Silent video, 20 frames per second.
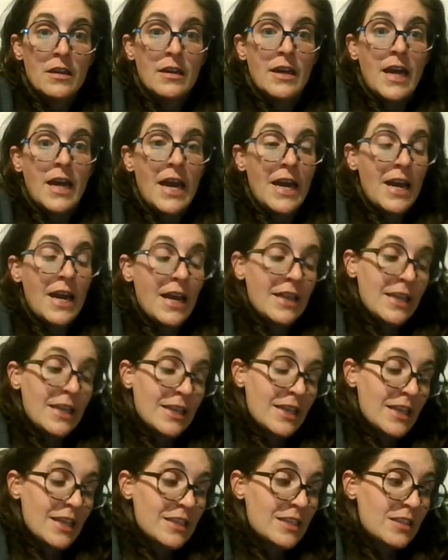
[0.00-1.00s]
And I think
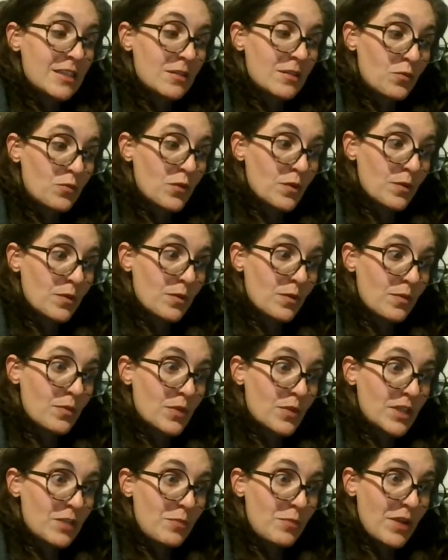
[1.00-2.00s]
that's
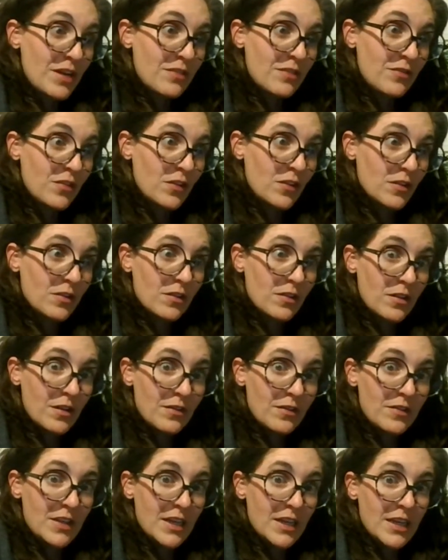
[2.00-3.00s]
respectful
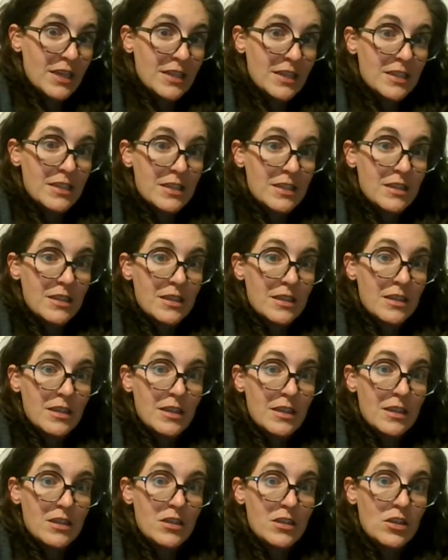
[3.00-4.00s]
of kids,
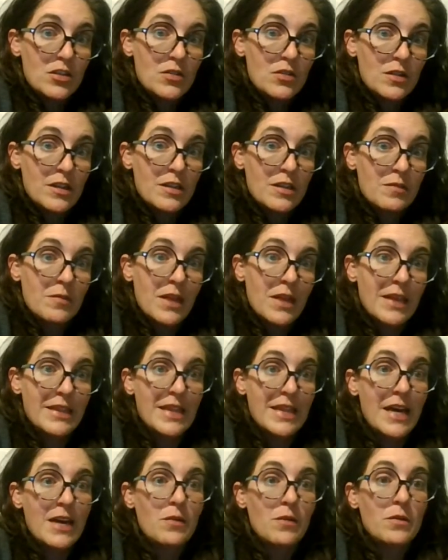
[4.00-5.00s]
is to treat them like
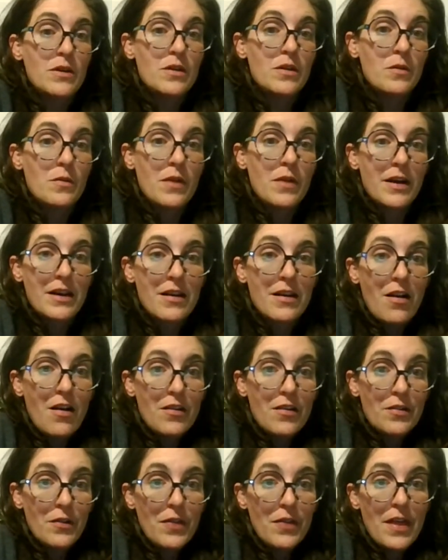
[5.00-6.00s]
that. We don't want to
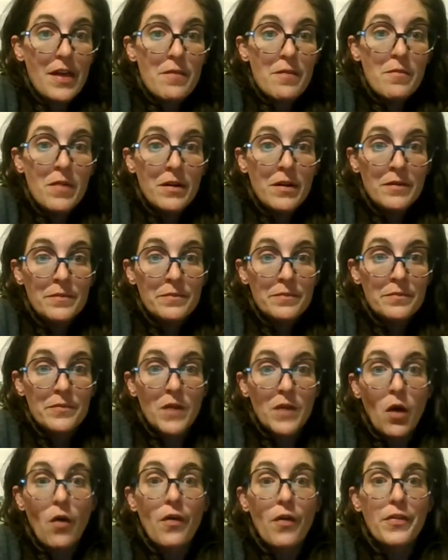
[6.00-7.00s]
coddle them
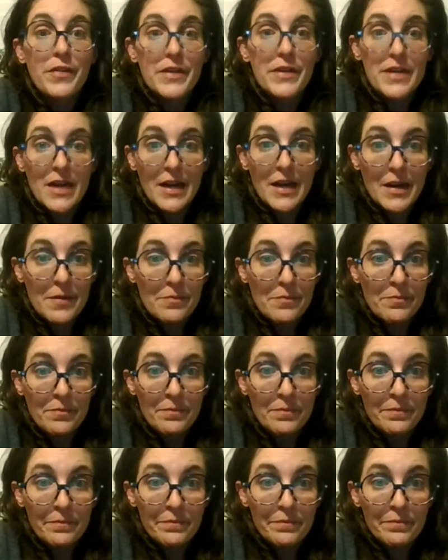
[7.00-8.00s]
all the time,
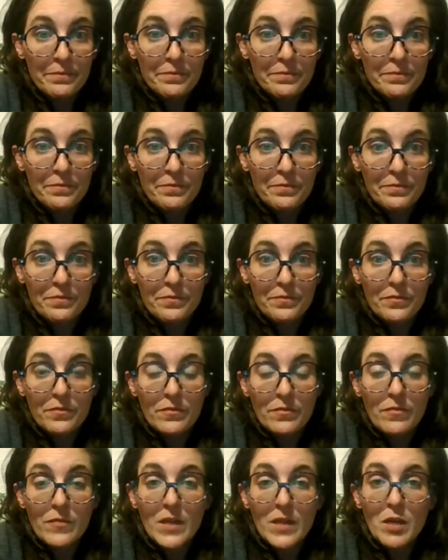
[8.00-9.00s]

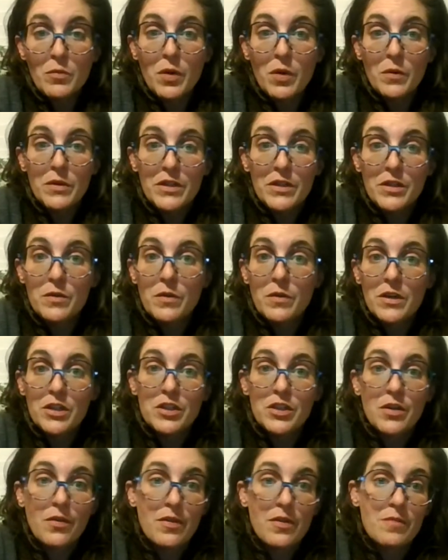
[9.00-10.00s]
but we do want to
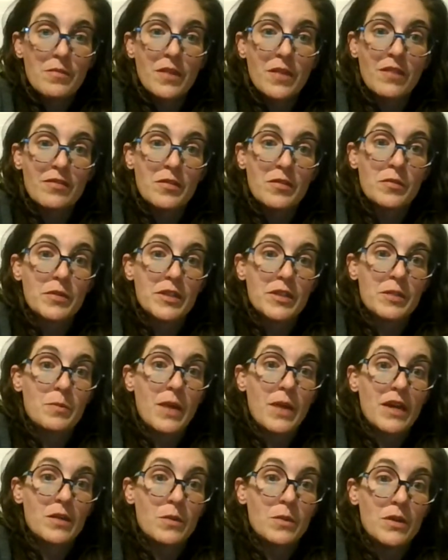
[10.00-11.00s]
show them love and
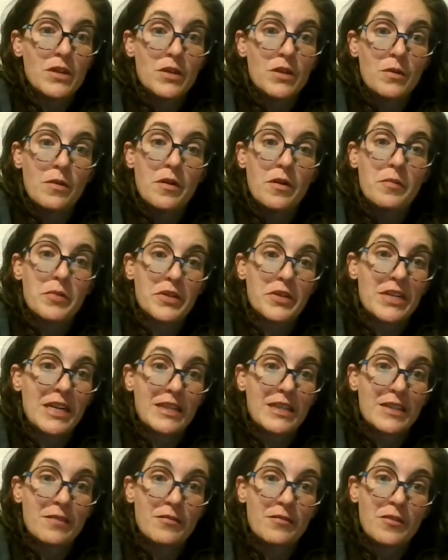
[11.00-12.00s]
respect. We do want to
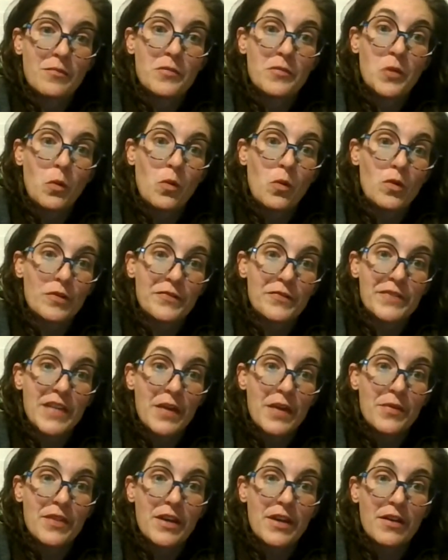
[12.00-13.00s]
protect them from the wolves
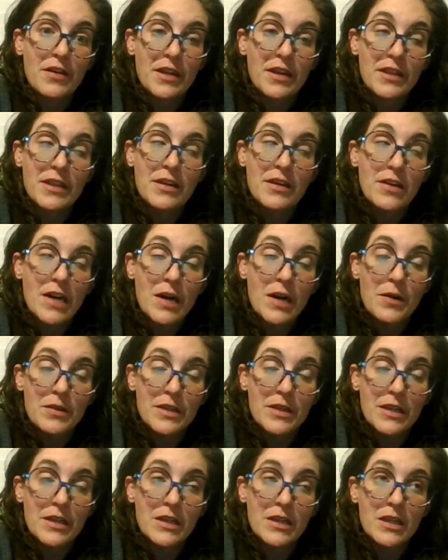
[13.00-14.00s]
out there, and they're out
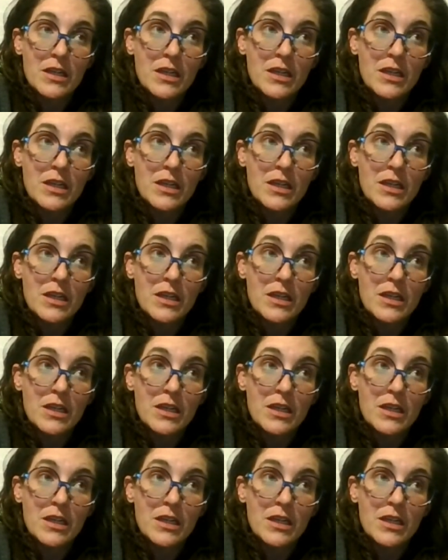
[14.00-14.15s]
there.